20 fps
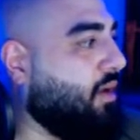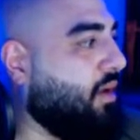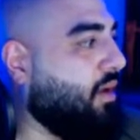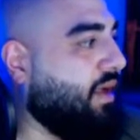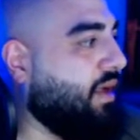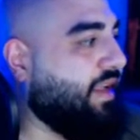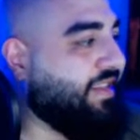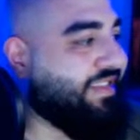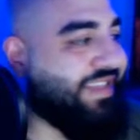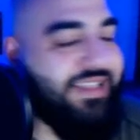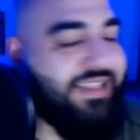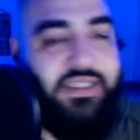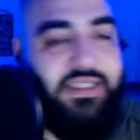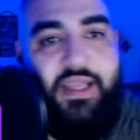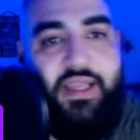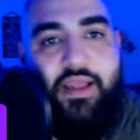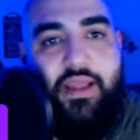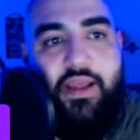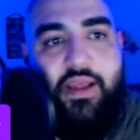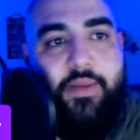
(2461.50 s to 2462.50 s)
It's
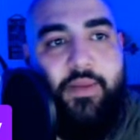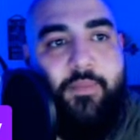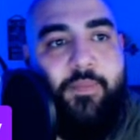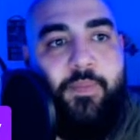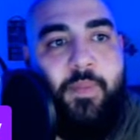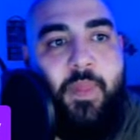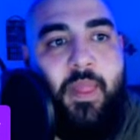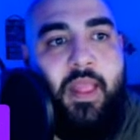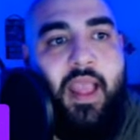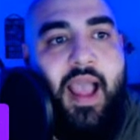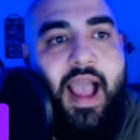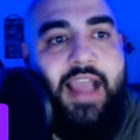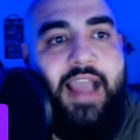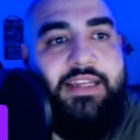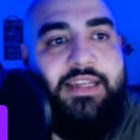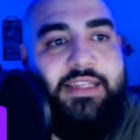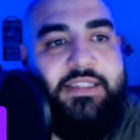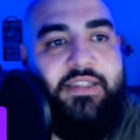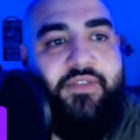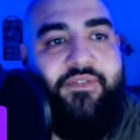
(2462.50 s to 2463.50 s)
I
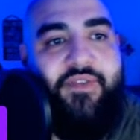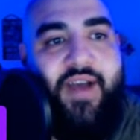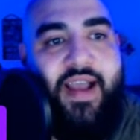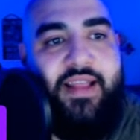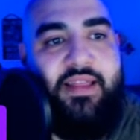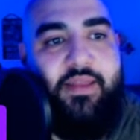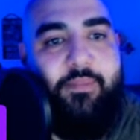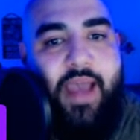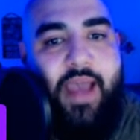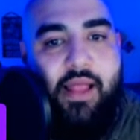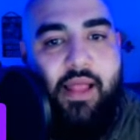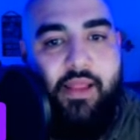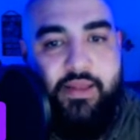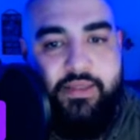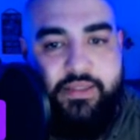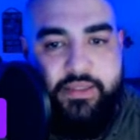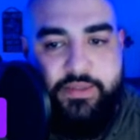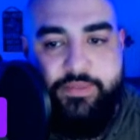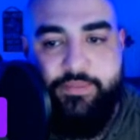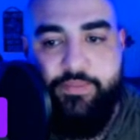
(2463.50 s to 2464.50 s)
need to find the
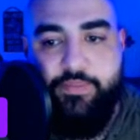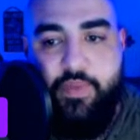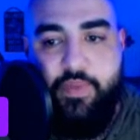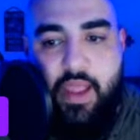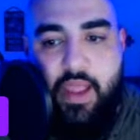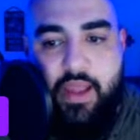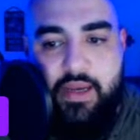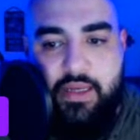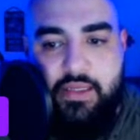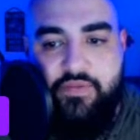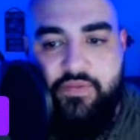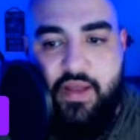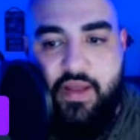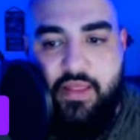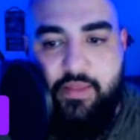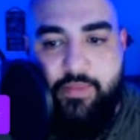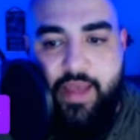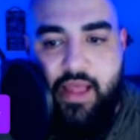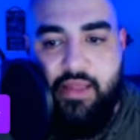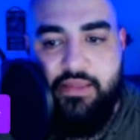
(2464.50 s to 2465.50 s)
balance. I need to find
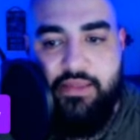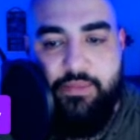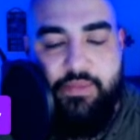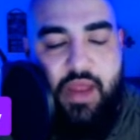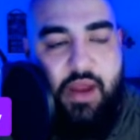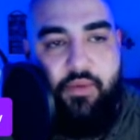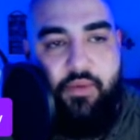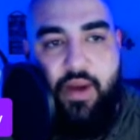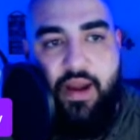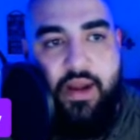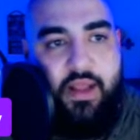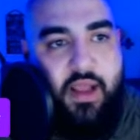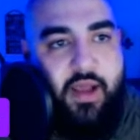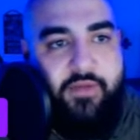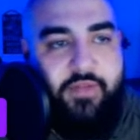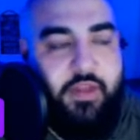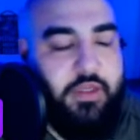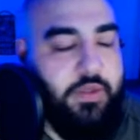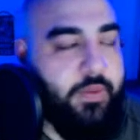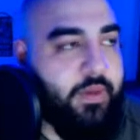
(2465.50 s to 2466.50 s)
the balance. I'm not writing off
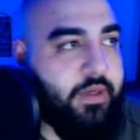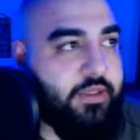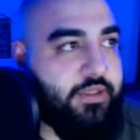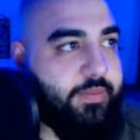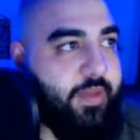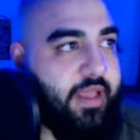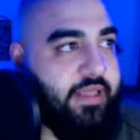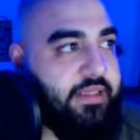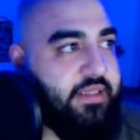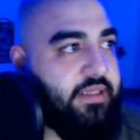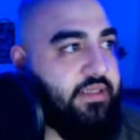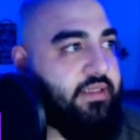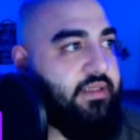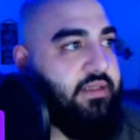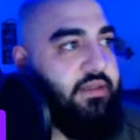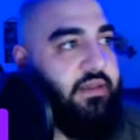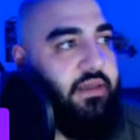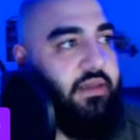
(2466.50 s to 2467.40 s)
the Twitter spaces.